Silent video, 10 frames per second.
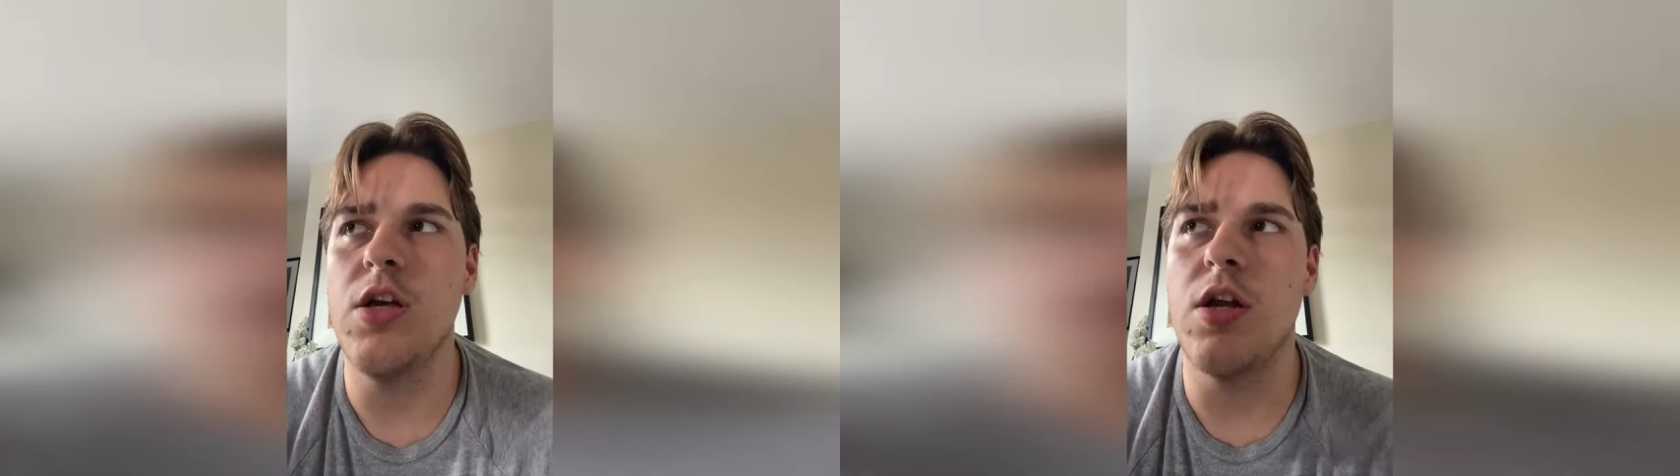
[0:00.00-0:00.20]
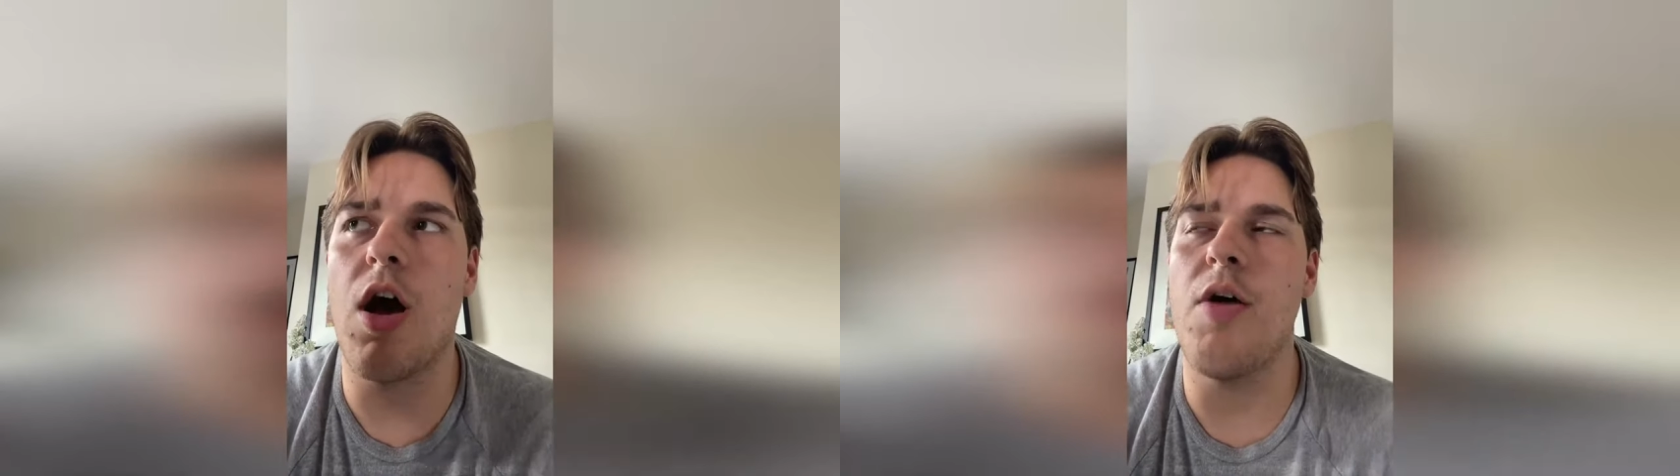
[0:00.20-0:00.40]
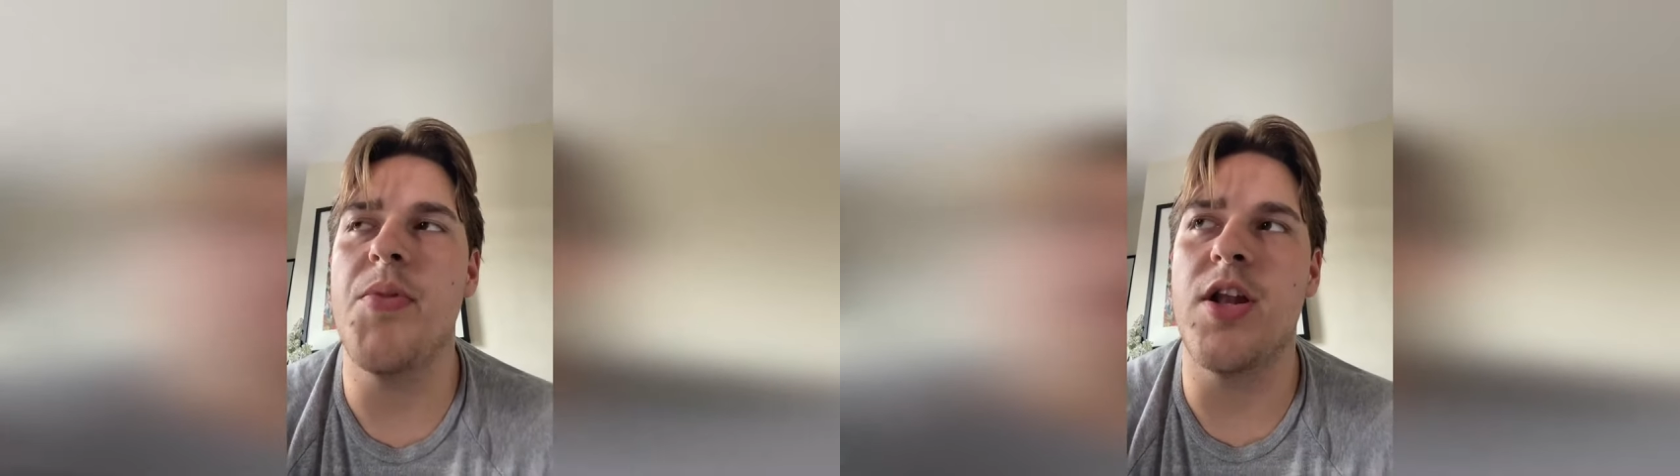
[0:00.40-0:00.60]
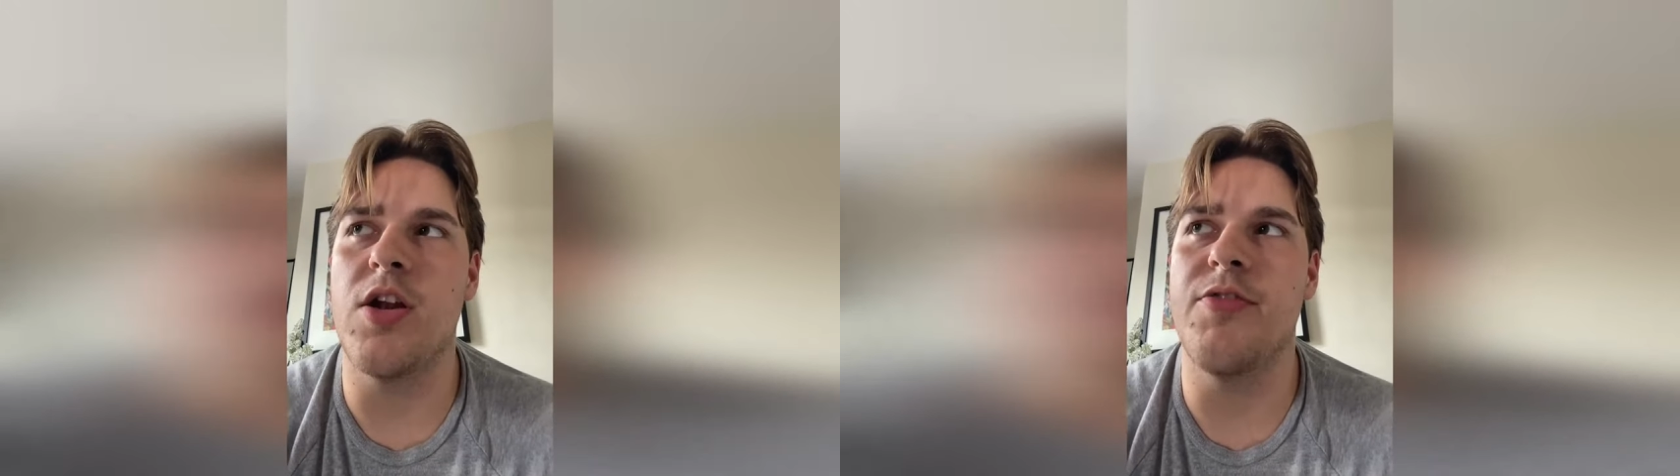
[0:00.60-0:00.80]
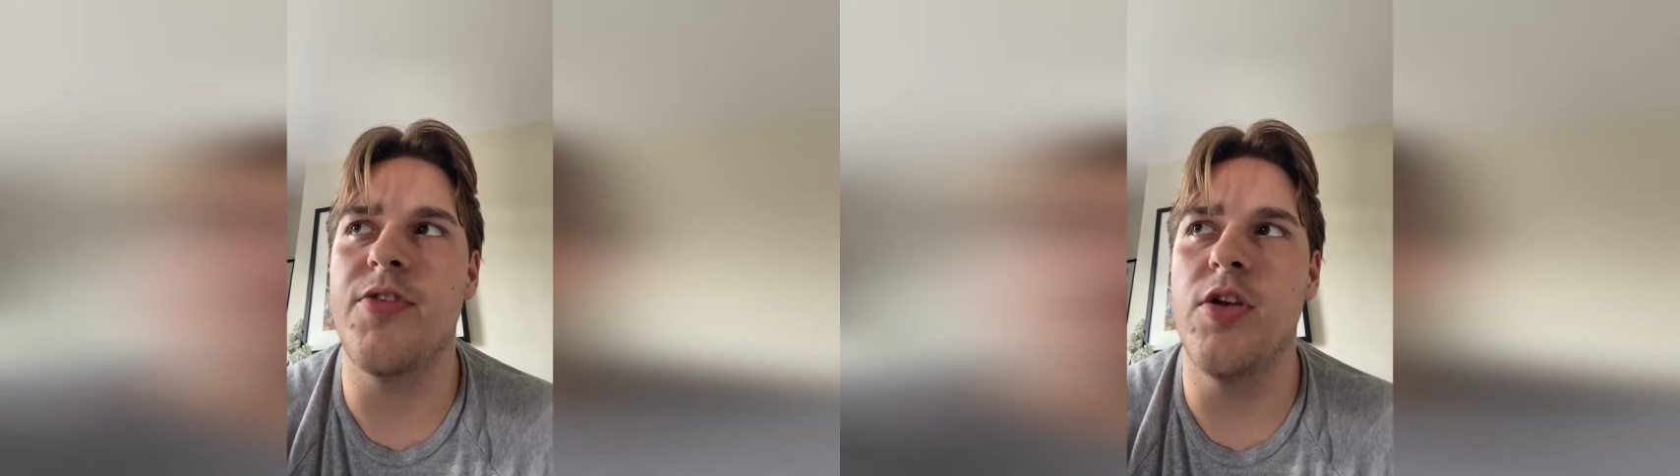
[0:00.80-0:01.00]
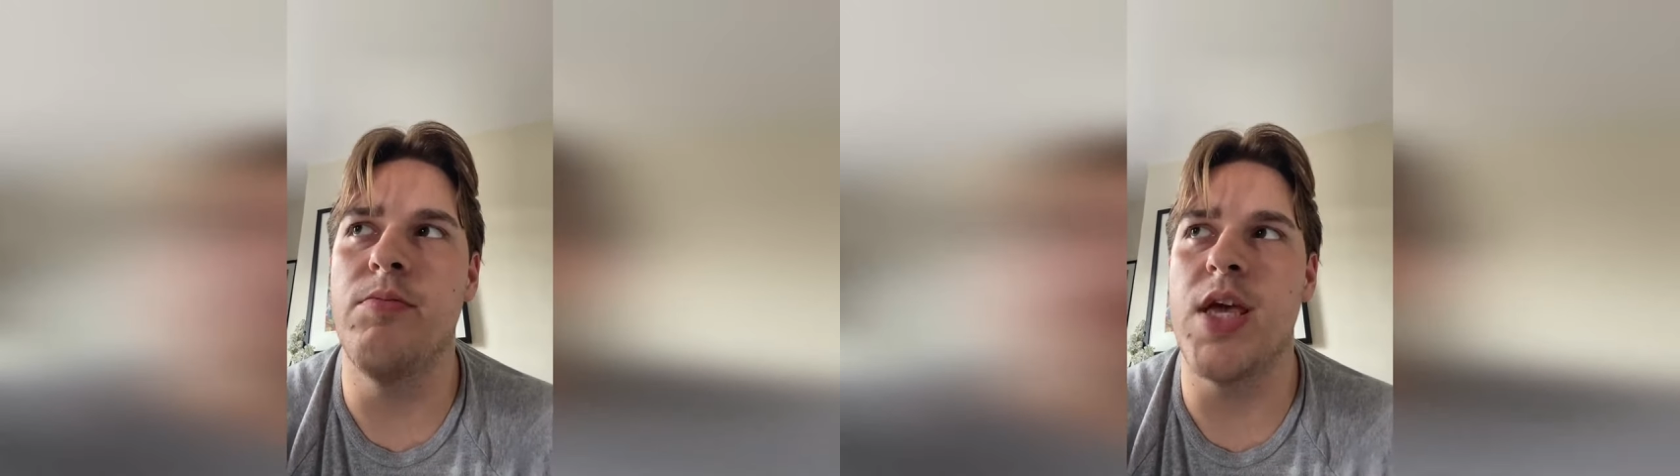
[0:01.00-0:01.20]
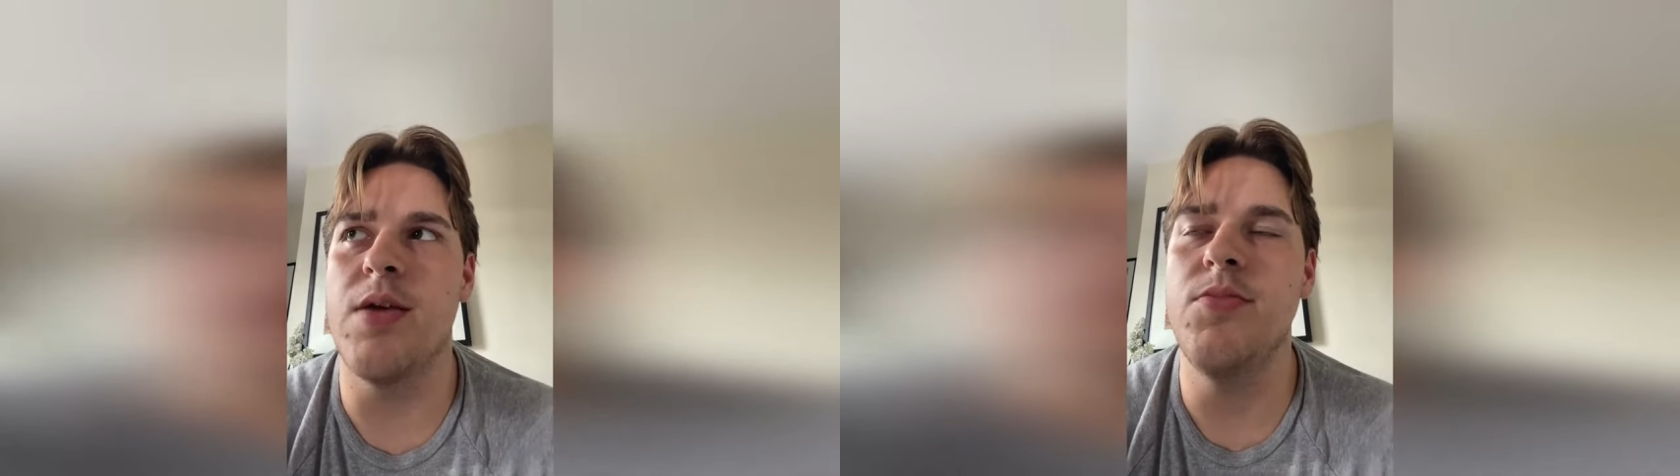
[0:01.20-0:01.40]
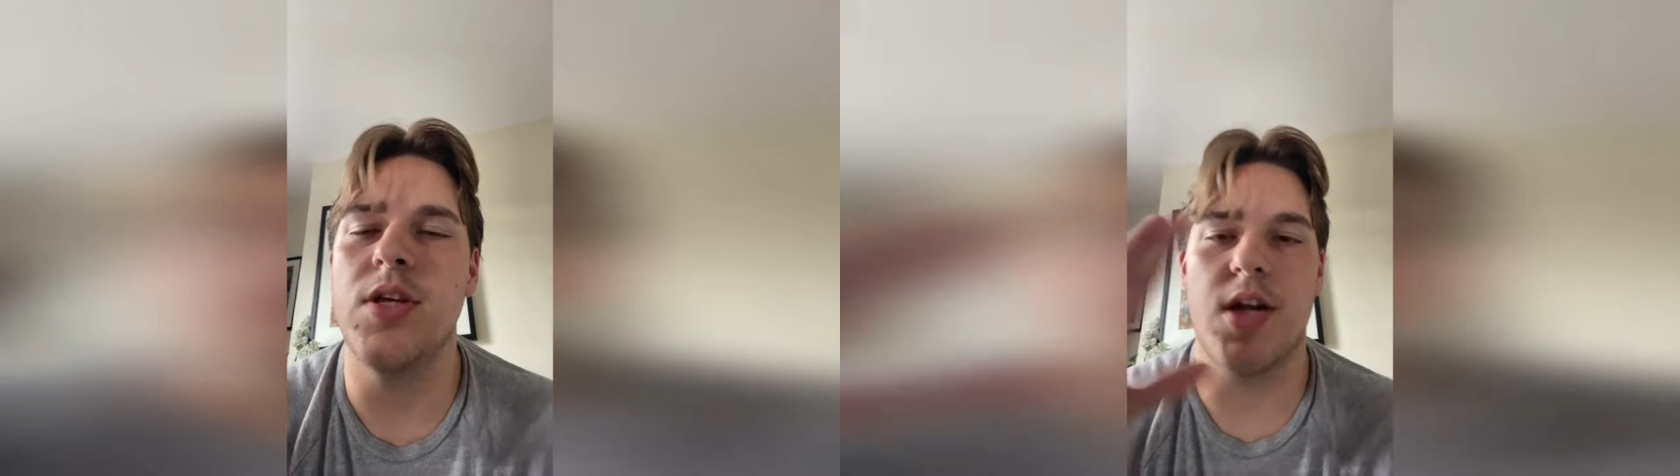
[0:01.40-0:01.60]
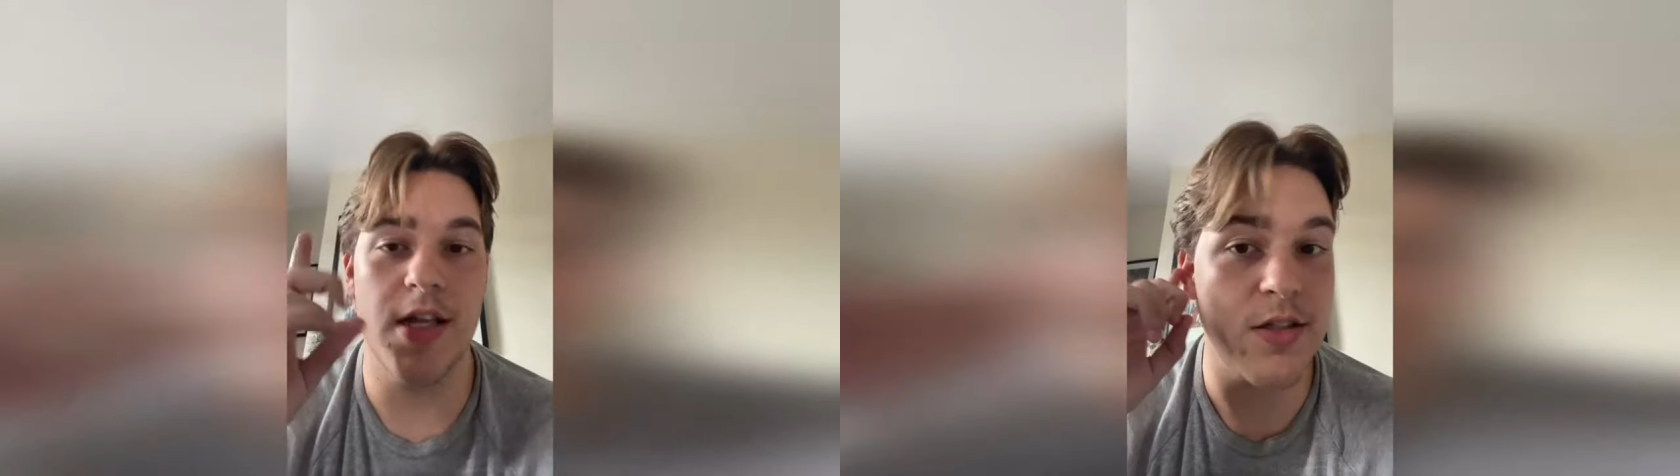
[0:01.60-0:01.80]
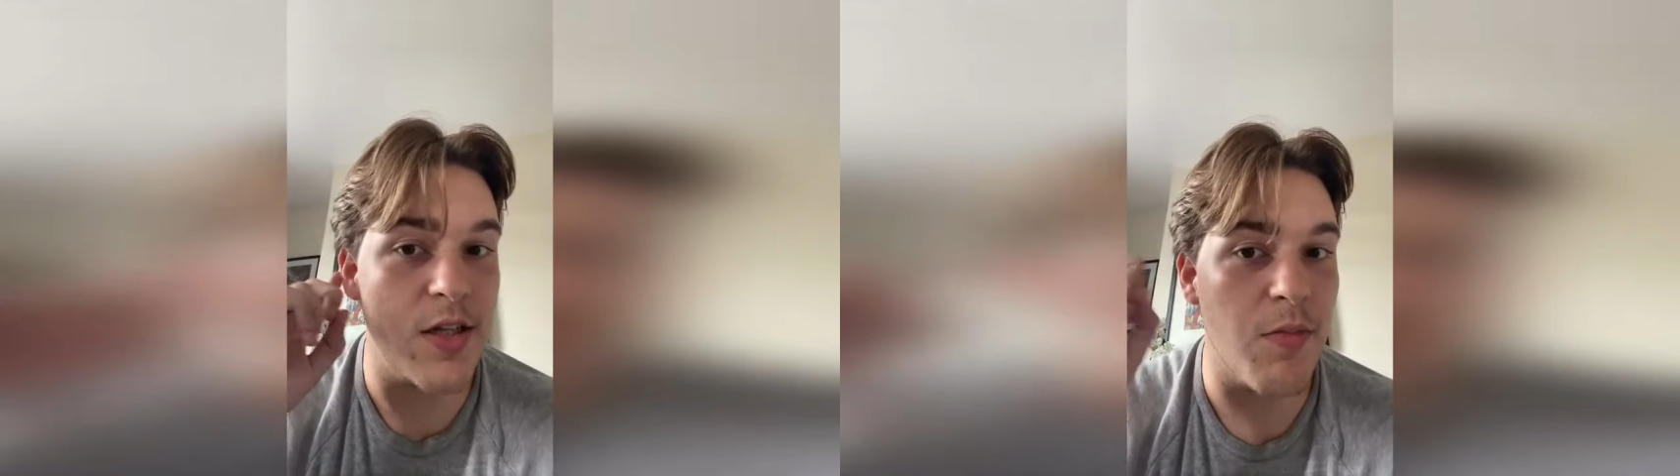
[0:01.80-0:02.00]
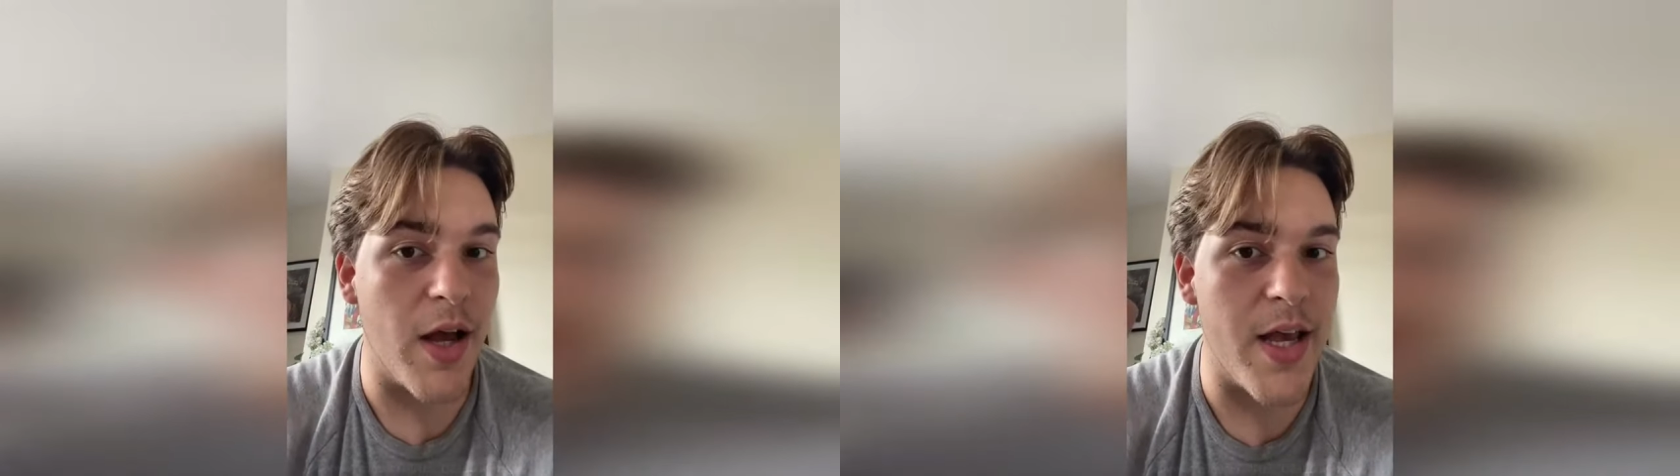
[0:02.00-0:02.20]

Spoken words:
You know, I've been in a few memes," and instantly my